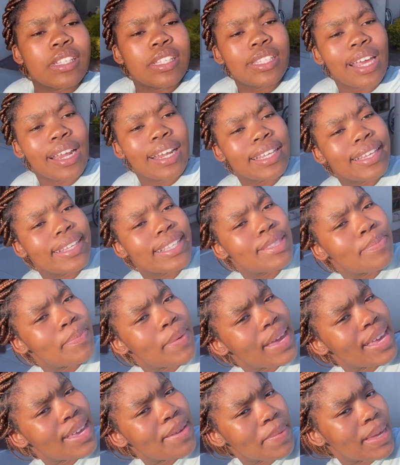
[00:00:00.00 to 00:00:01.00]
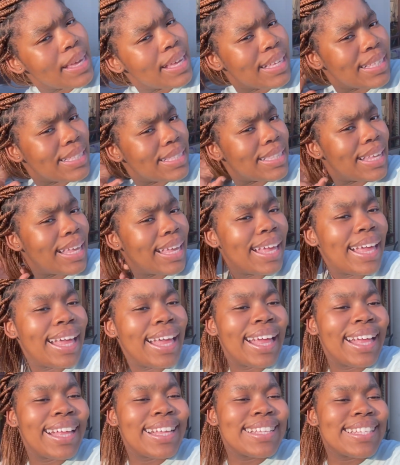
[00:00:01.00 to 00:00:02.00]
Sun-kissed babies.
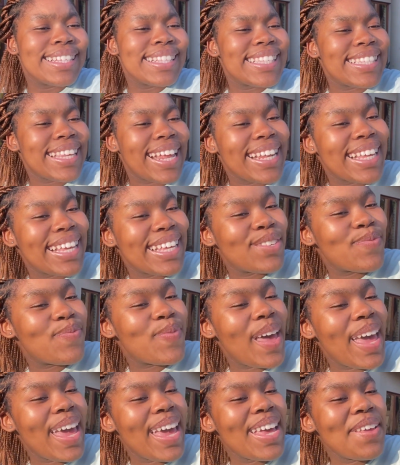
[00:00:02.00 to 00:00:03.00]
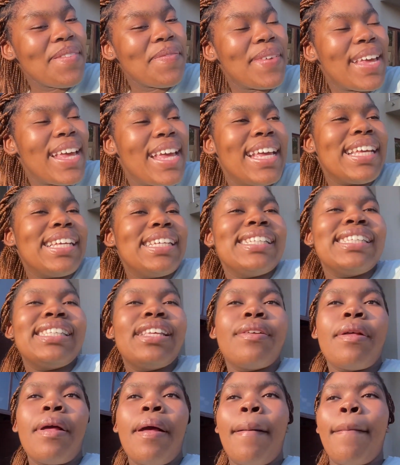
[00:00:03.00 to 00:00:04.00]
Sun-kissed babies.
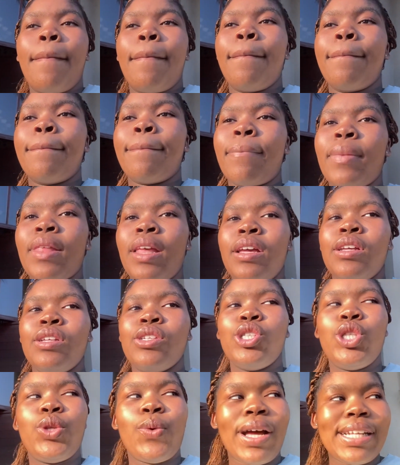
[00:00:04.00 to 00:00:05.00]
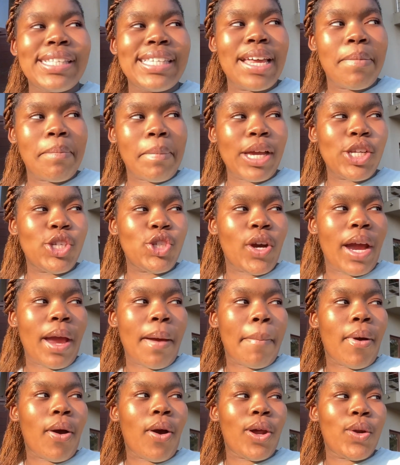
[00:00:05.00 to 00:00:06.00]
Do I take my
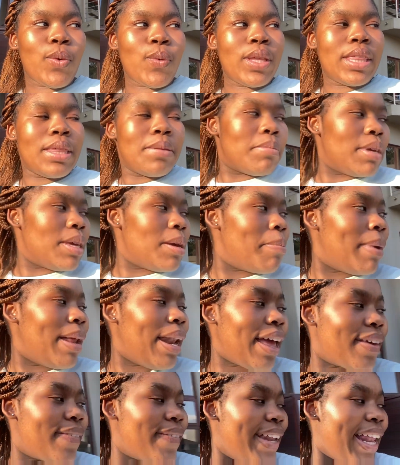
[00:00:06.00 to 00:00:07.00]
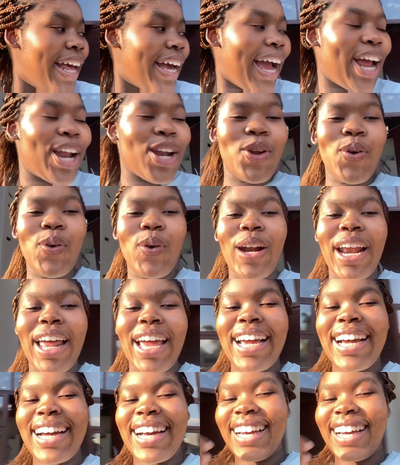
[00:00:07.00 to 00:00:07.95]
tripod with me? But I feel like I look like...